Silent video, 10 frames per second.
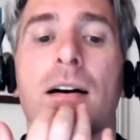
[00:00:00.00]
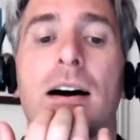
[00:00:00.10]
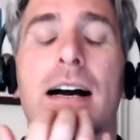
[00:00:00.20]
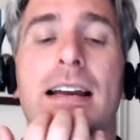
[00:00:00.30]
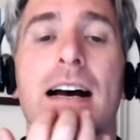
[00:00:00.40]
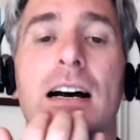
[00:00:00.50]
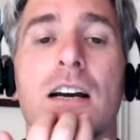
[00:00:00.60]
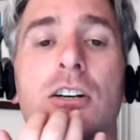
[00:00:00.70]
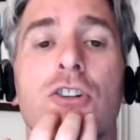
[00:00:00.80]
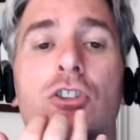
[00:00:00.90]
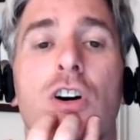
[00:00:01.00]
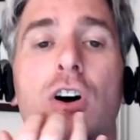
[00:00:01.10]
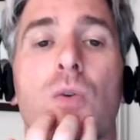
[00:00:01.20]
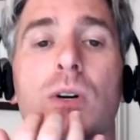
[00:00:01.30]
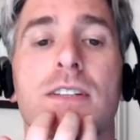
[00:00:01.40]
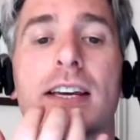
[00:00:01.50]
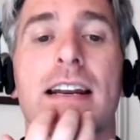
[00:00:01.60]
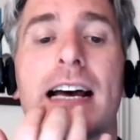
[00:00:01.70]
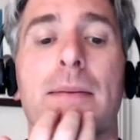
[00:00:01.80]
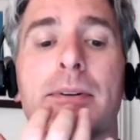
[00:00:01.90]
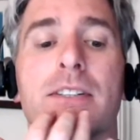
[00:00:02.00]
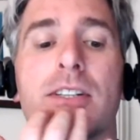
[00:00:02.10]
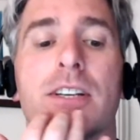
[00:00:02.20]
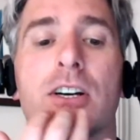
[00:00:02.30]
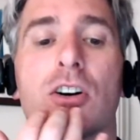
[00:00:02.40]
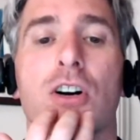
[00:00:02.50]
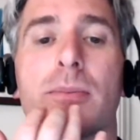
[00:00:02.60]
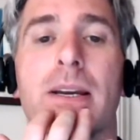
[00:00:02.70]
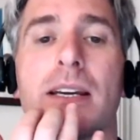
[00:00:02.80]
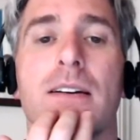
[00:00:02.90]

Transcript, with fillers: I can't control what's going to happen to the economy.